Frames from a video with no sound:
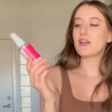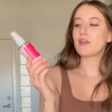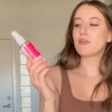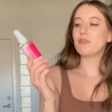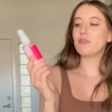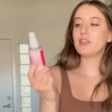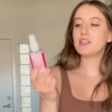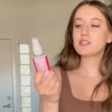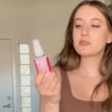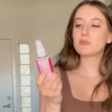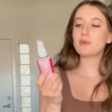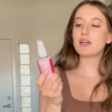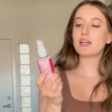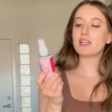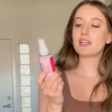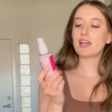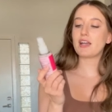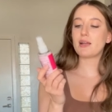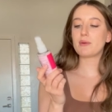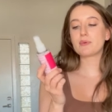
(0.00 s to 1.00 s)
This
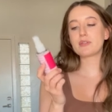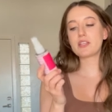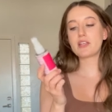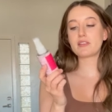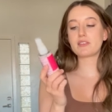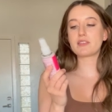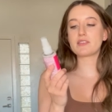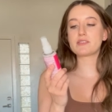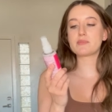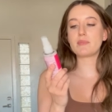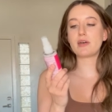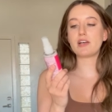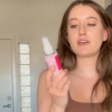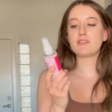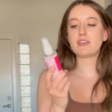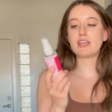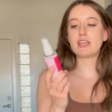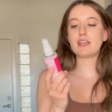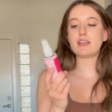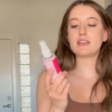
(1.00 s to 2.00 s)
one, I really like the smell of
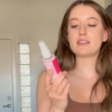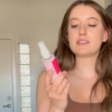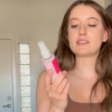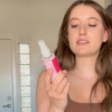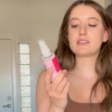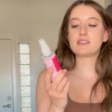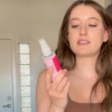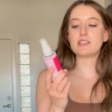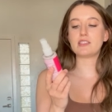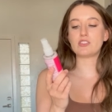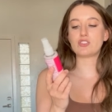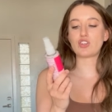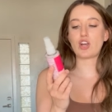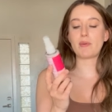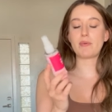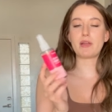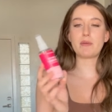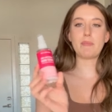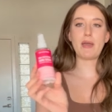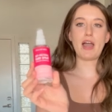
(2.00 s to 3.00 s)
it. It's the
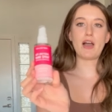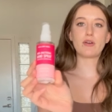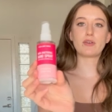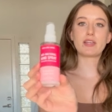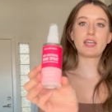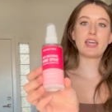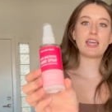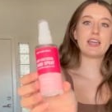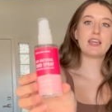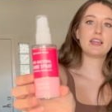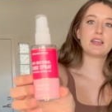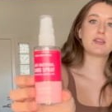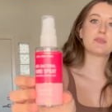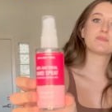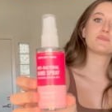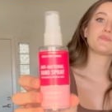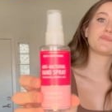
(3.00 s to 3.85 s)
strawberry pound cake.